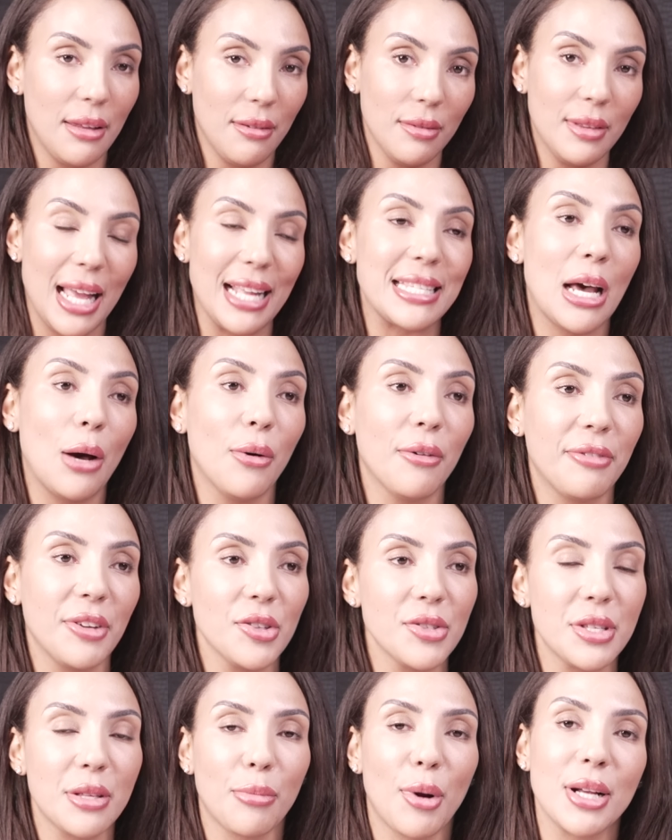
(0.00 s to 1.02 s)
That's how it
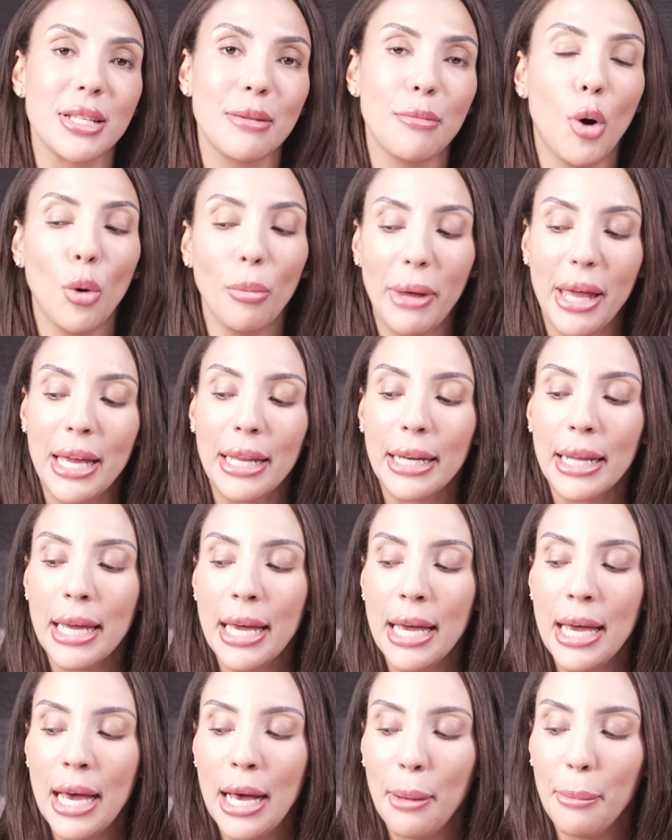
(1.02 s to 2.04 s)
feels in the present moment.
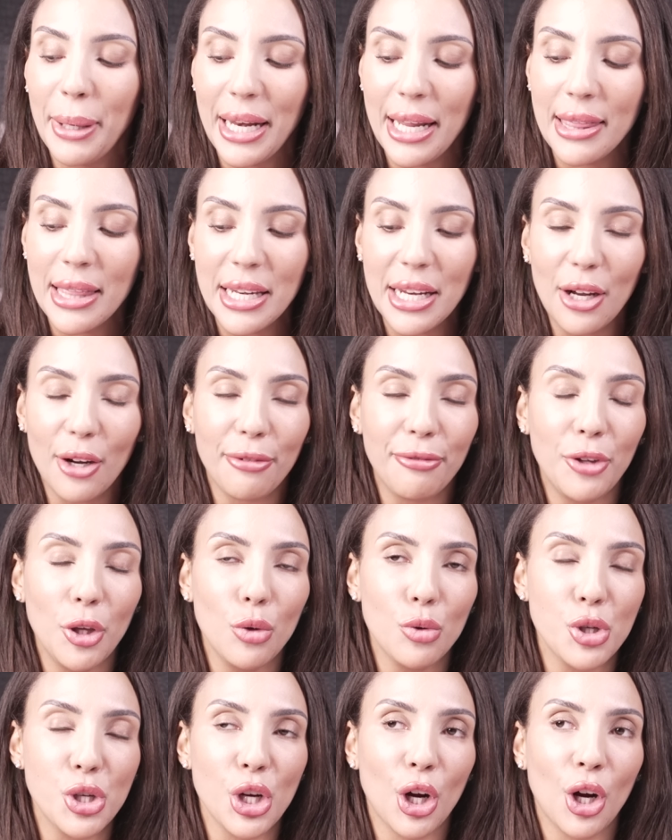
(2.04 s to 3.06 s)
But in the near
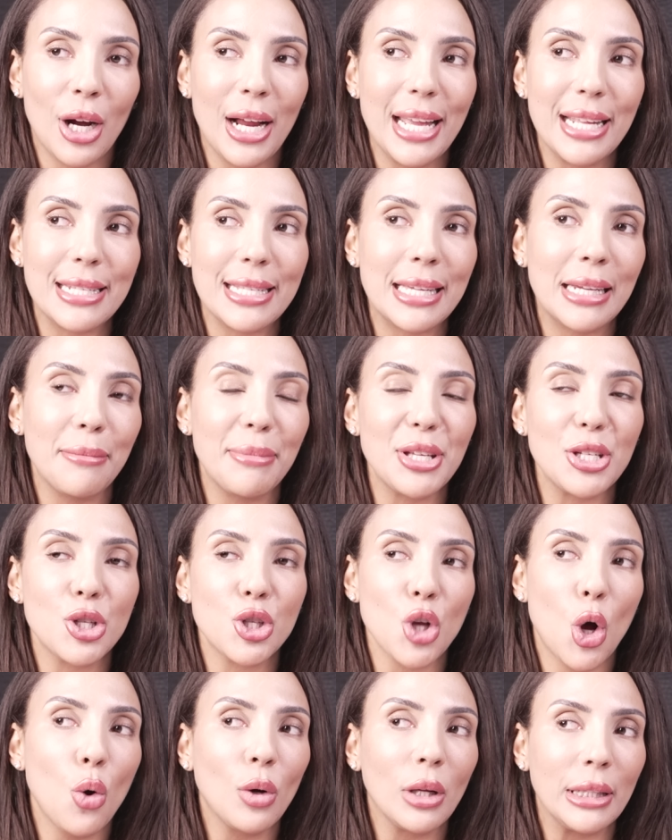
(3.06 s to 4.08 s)
future, it's going to be
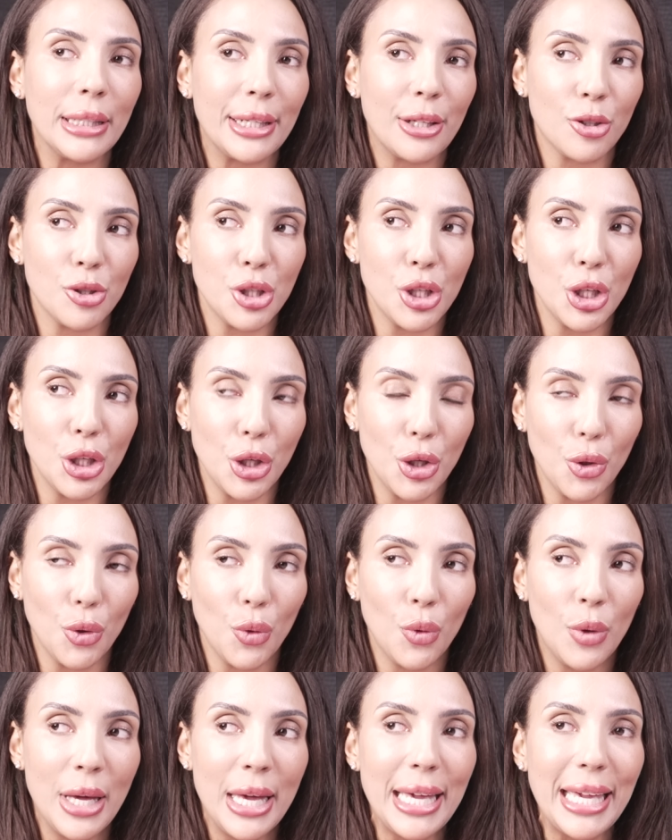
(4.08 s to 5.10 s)
so clear to
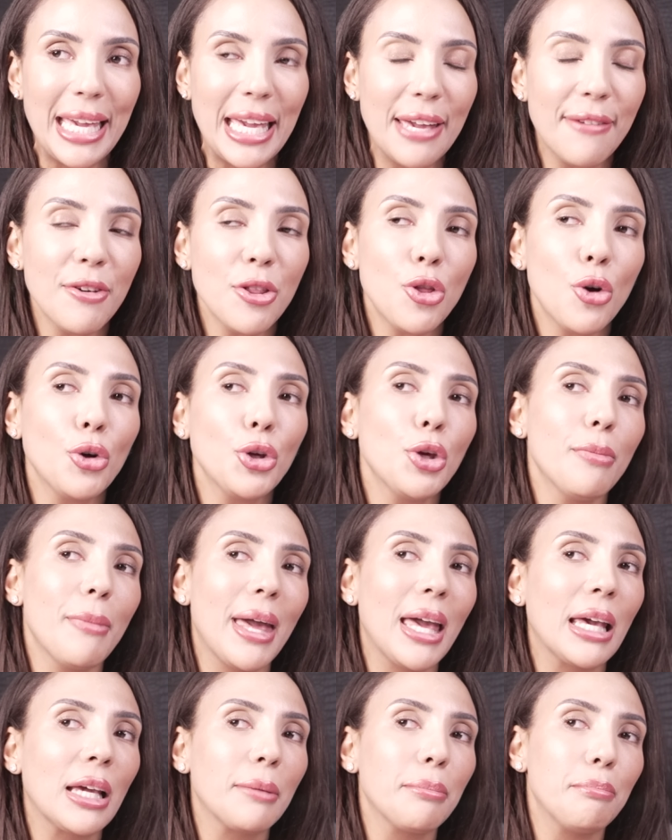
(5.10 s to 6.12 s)
you, even though you
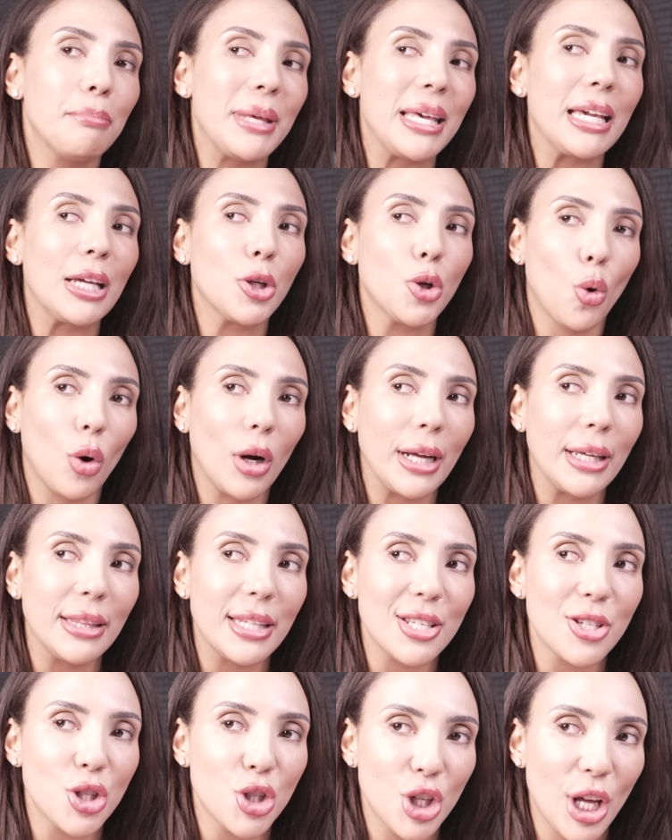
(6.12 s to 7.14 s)
may be ignoring
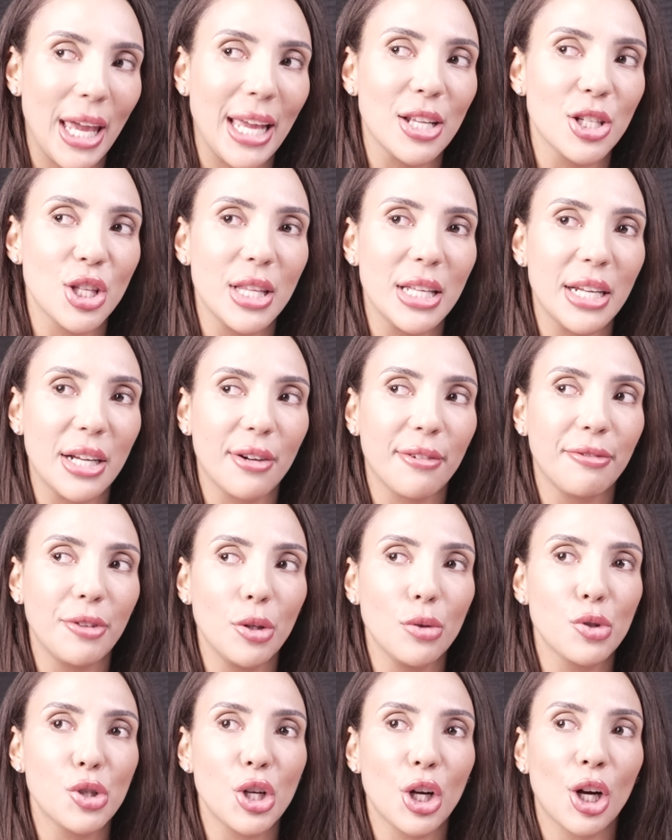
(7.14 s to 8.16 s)
this change in the near
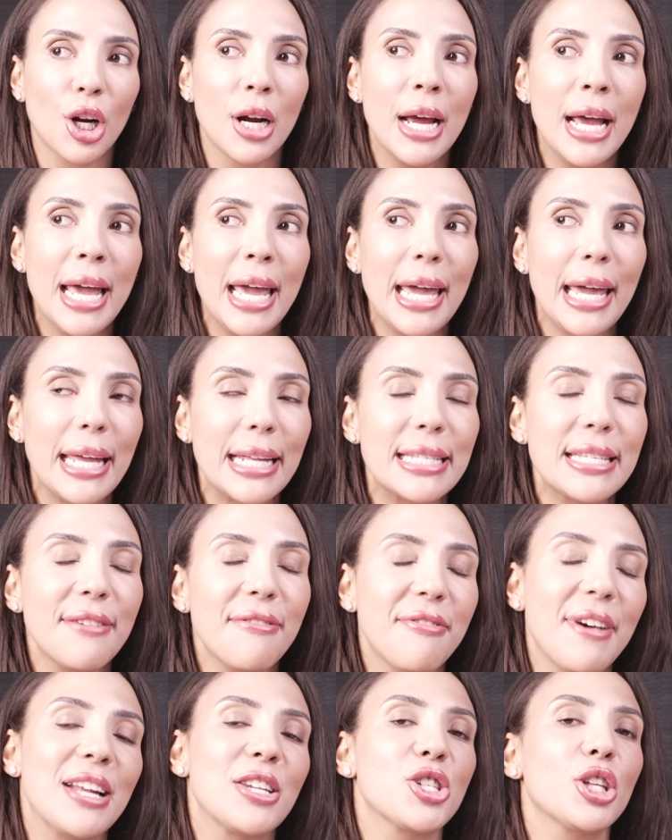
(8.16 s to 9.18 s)
future, it's
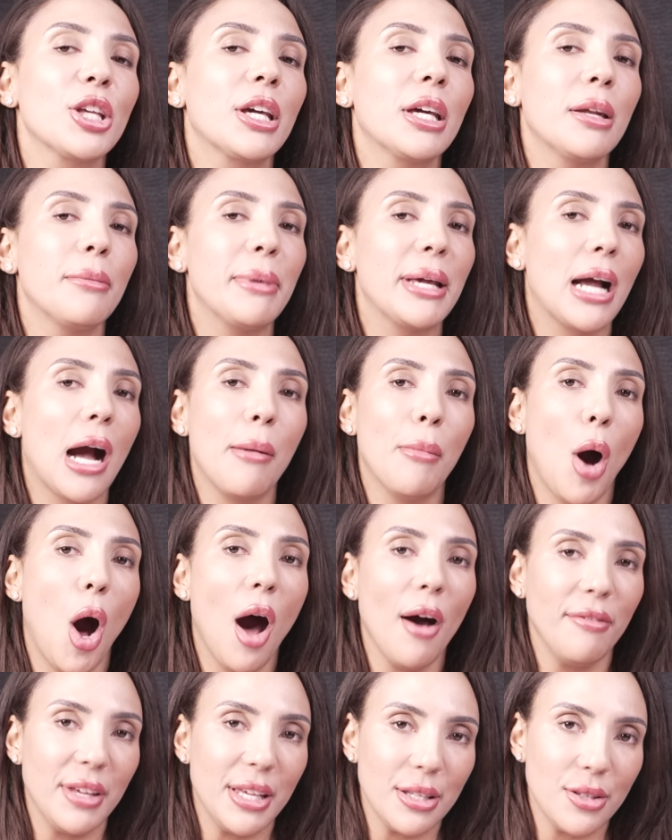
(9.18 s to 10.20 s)
eventually going to become
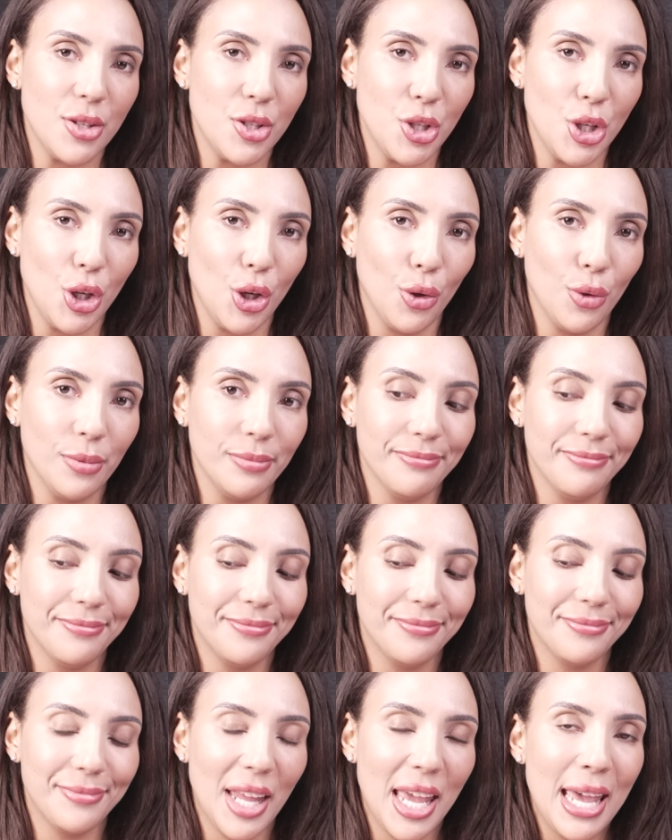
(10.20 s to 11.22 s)
obvious to you.
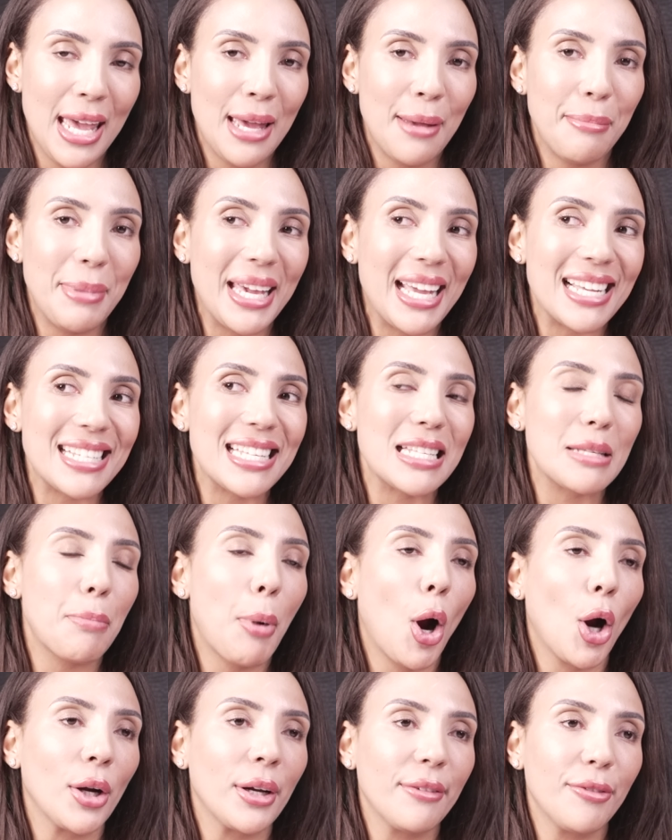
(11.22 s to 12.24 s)
Because it's
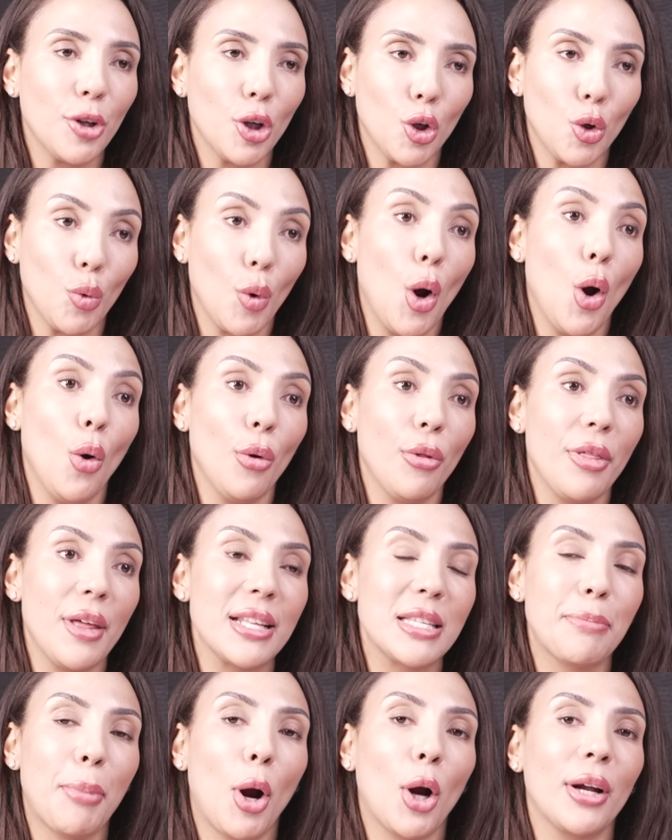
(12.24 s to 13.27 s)
part of your growth.
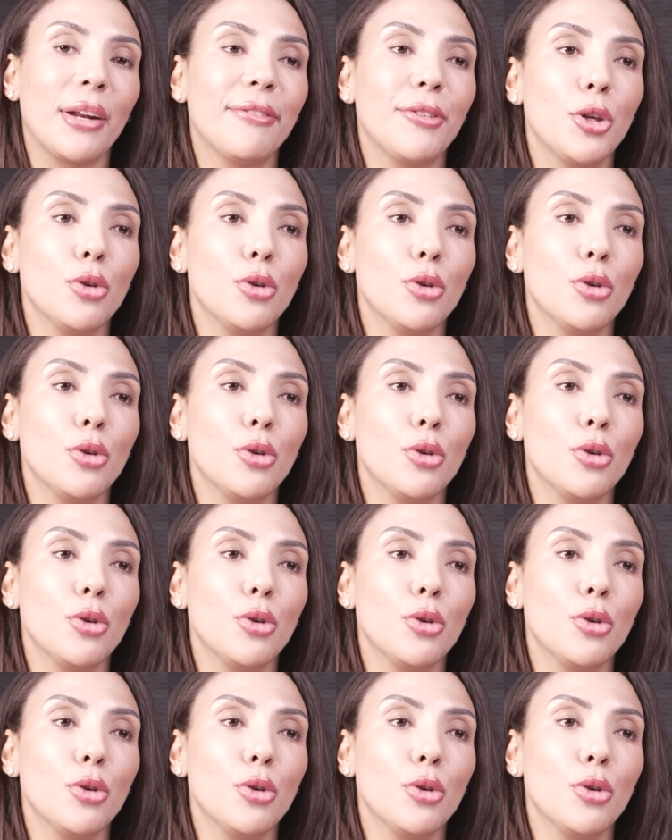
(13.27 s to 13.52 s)
It's part of you